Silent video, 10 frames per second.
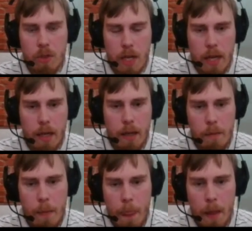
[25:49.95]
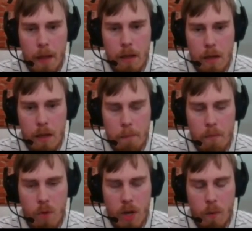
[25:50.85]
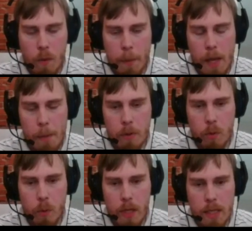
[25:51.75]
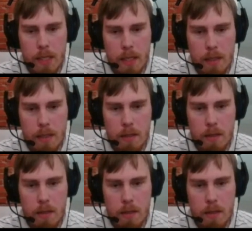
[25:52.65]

likely white will be able to win e6.